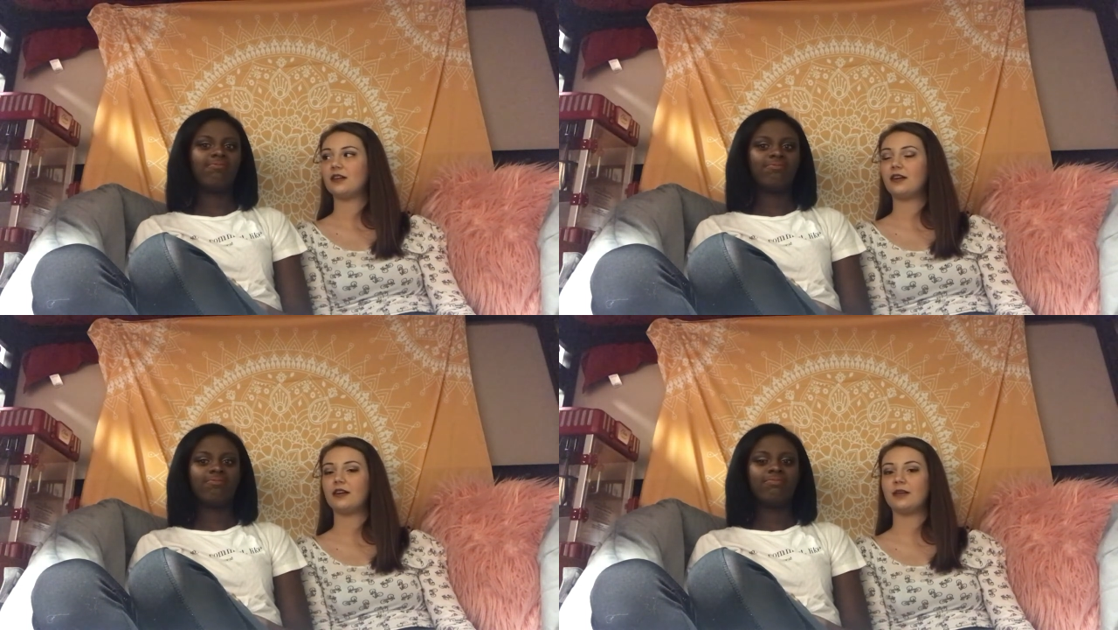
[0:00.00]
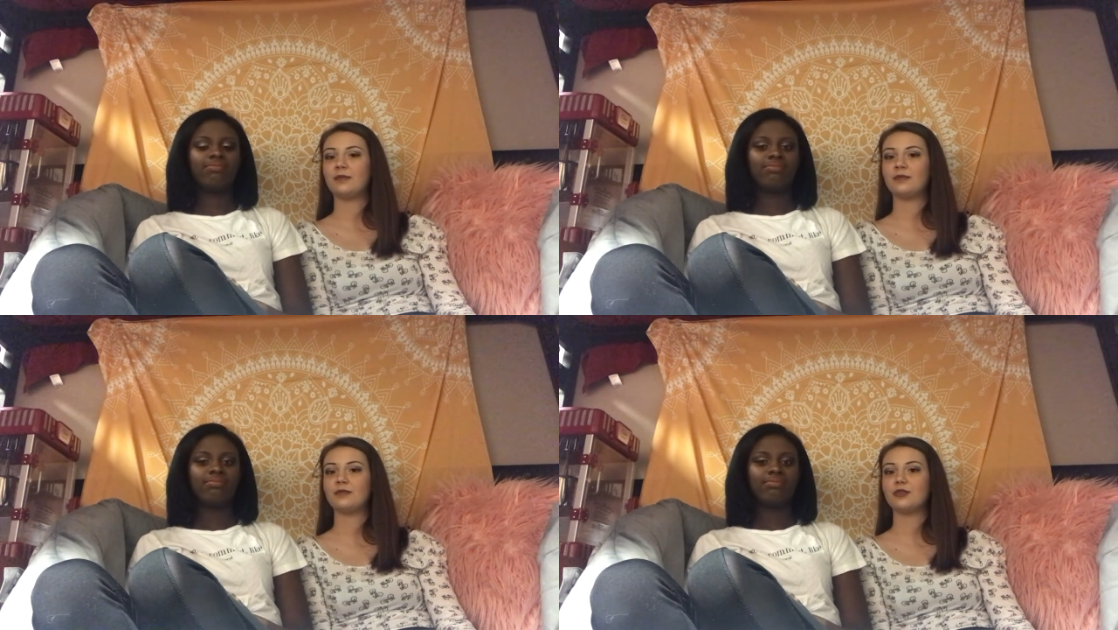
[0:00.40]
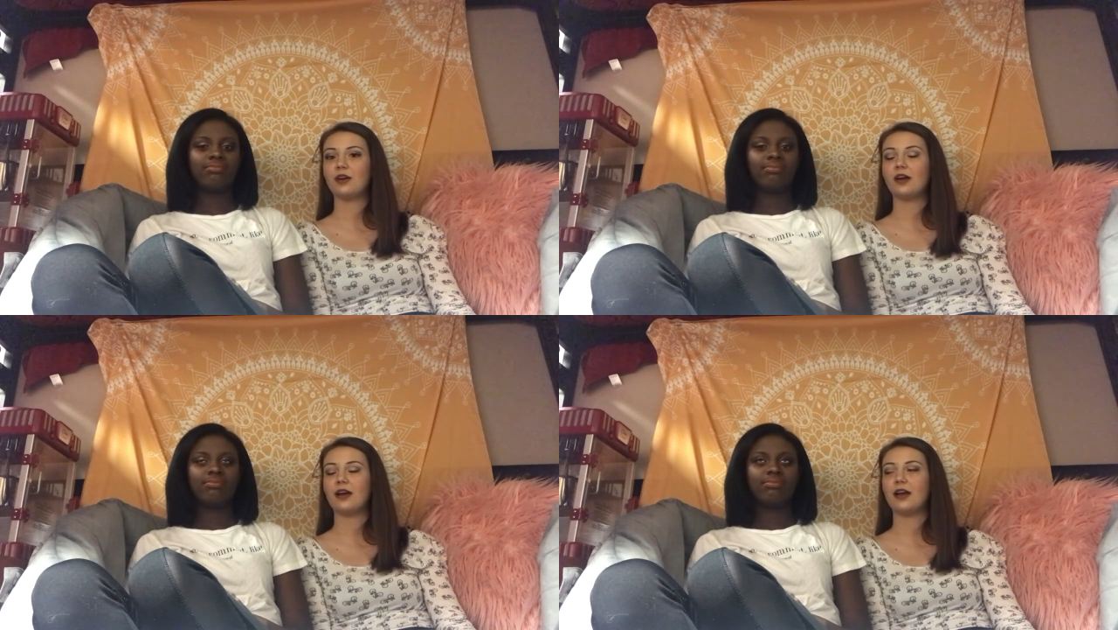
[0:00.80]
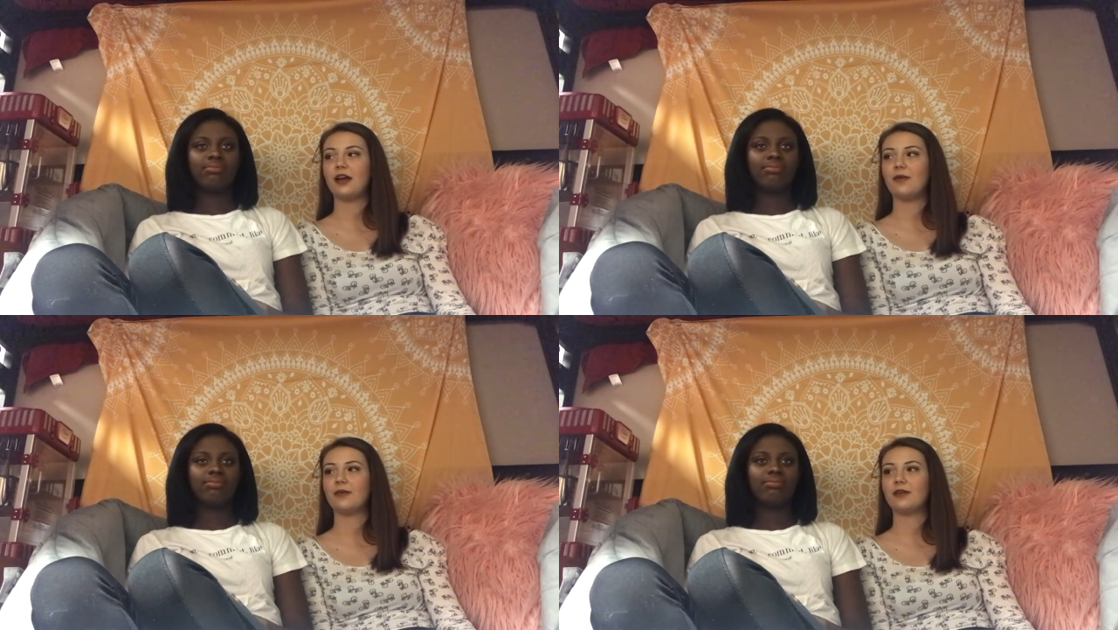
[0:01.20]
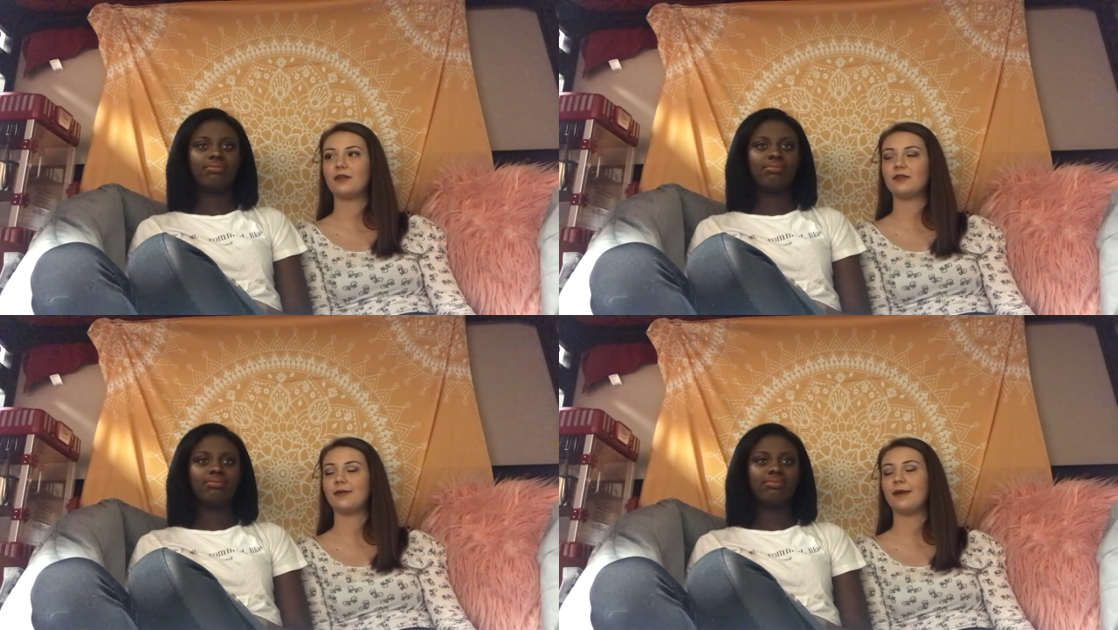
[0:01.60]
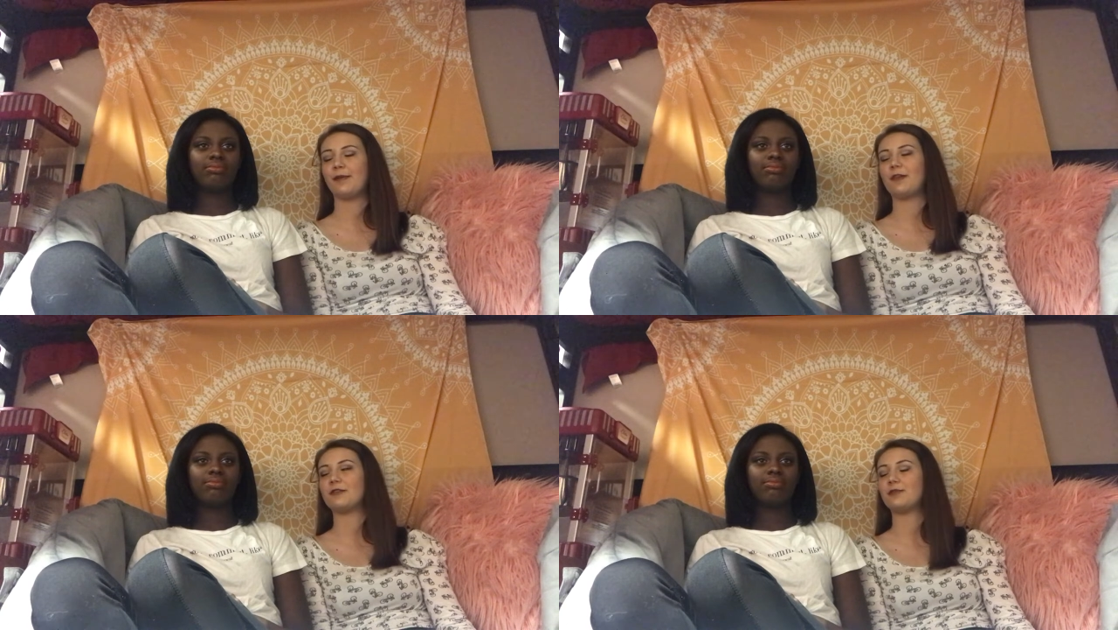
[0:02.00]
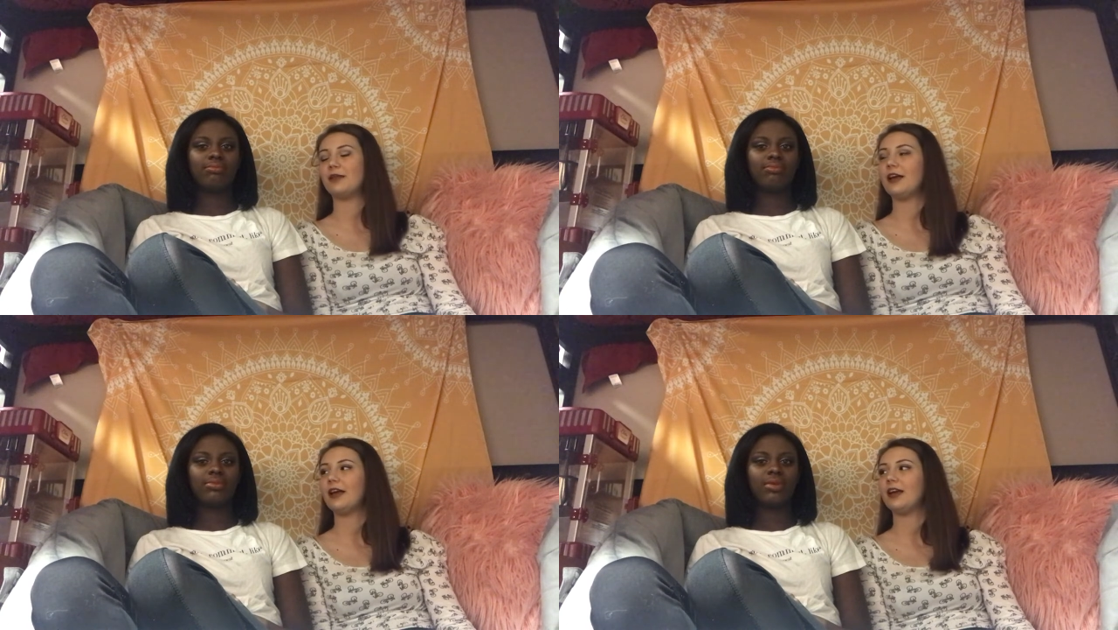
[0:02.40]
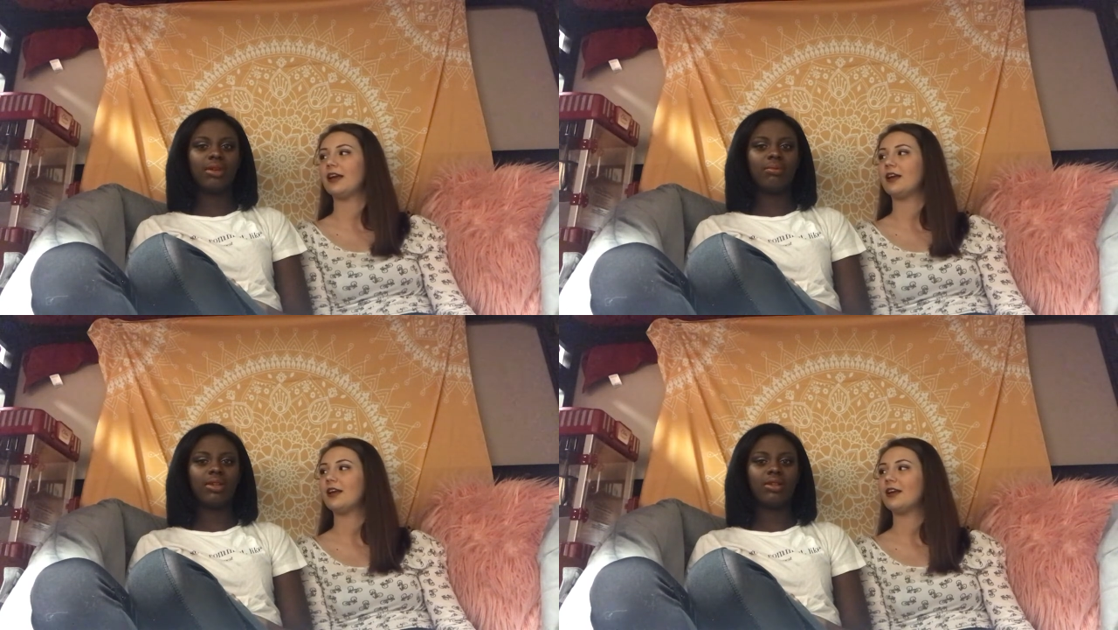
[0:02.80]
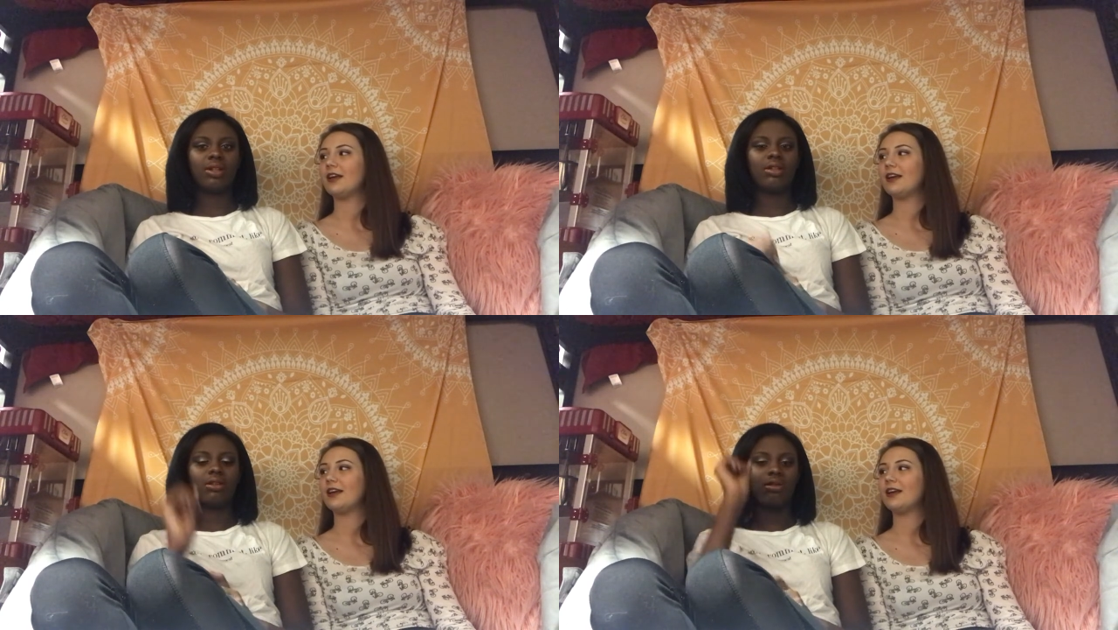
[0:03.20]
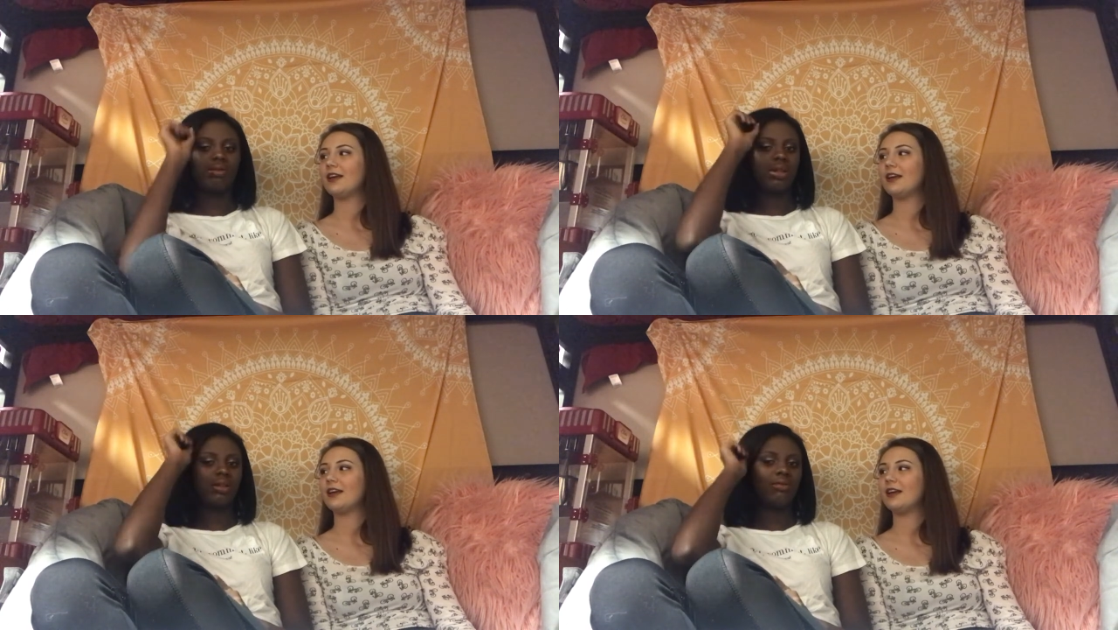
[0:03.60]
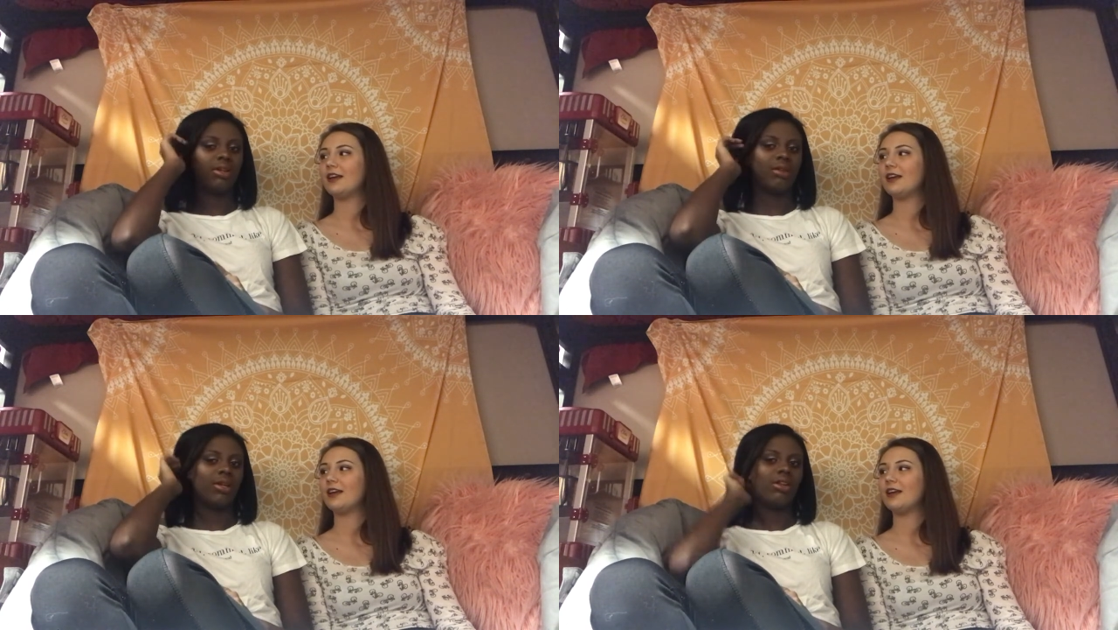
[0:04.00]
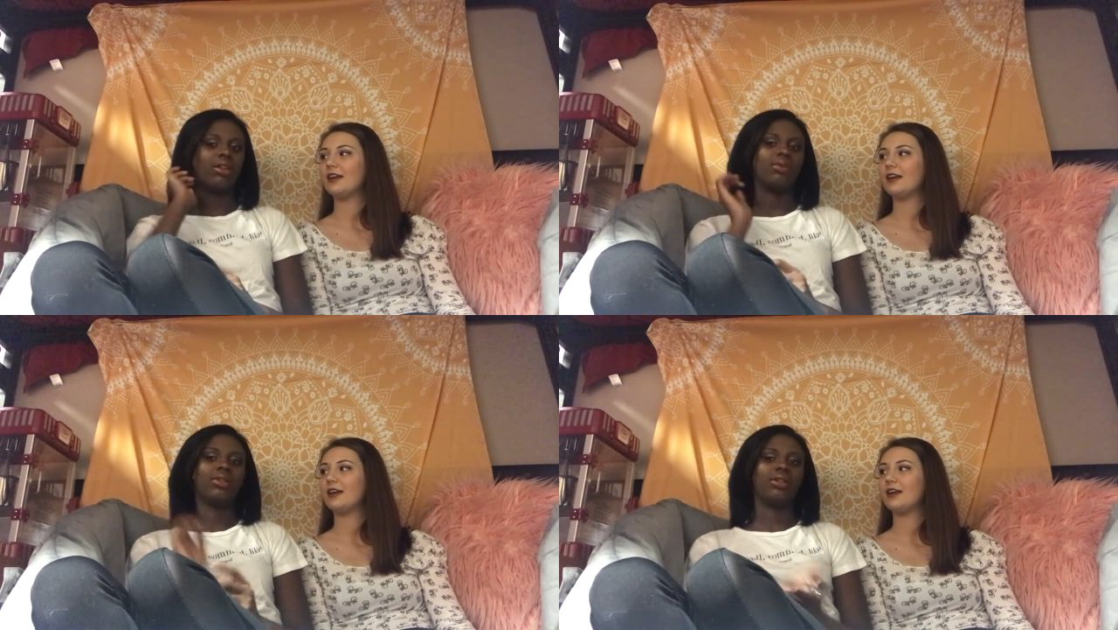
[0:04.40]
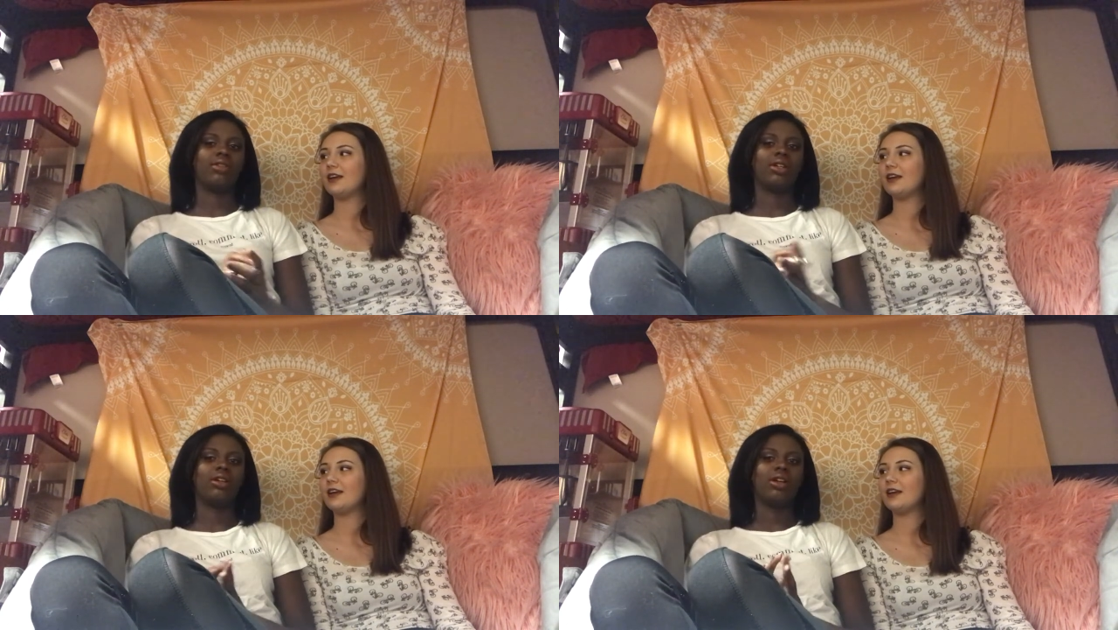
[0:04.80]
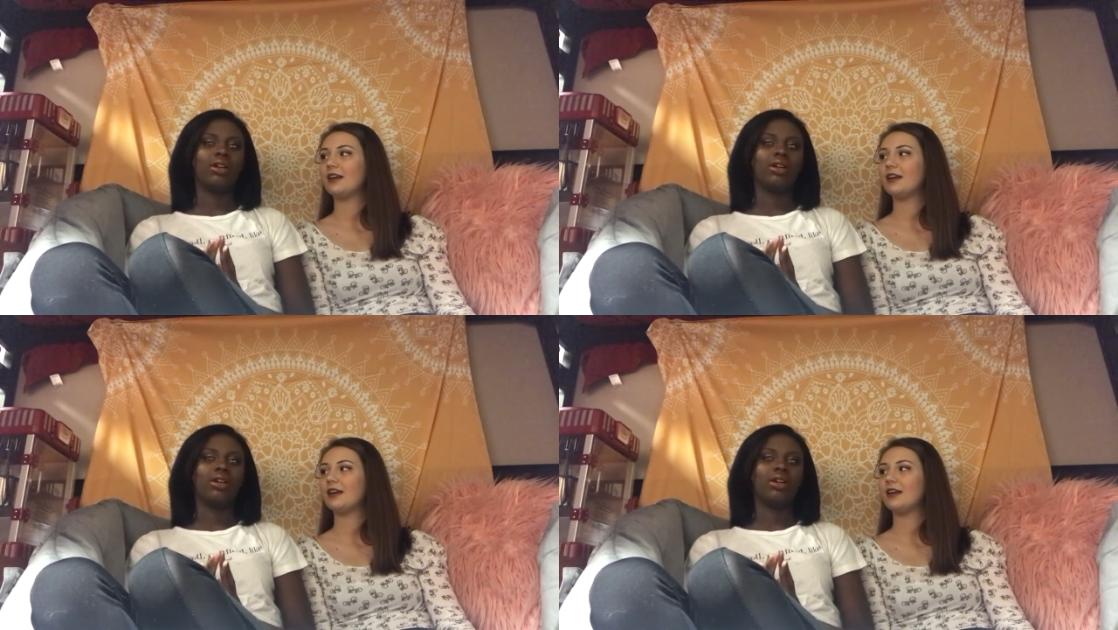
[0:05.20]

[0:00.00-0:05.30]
Speaker 1: I'm sorry, I went to go see my brother's play. Yep, you decided to go without letting me know that you were leaving.